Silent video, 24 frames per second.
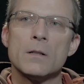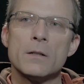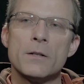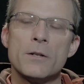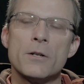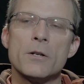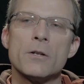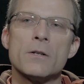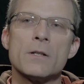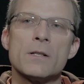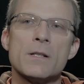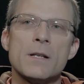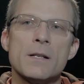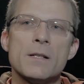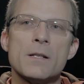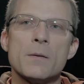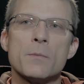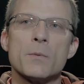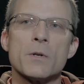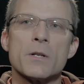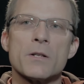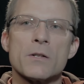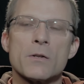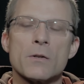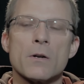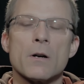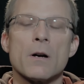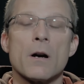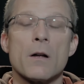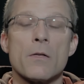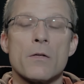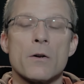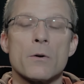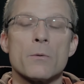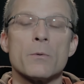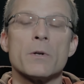Well, it's easy because
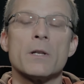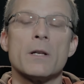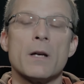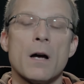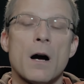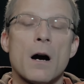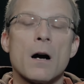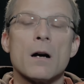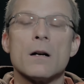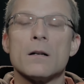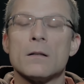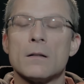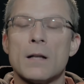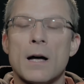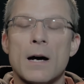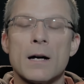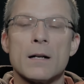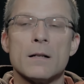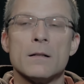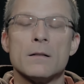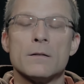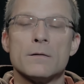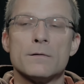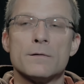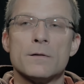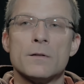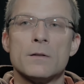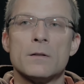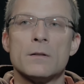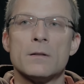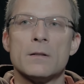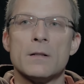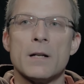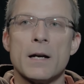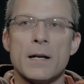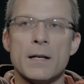there really are a lot of
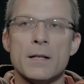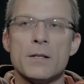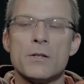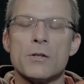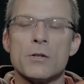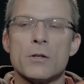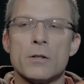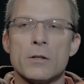nice,